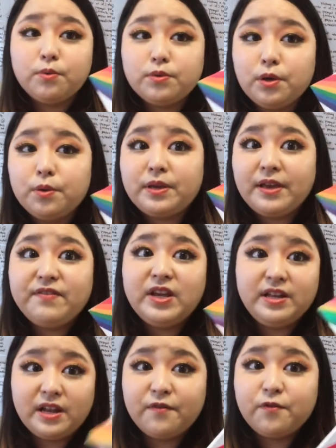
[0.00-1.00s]
don't give it
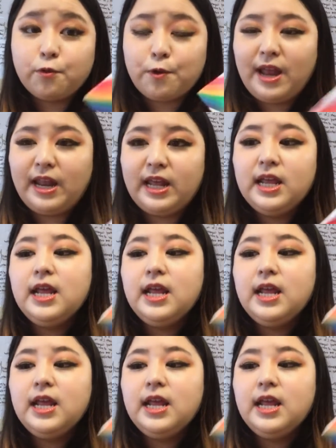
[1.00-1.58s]
enough credit,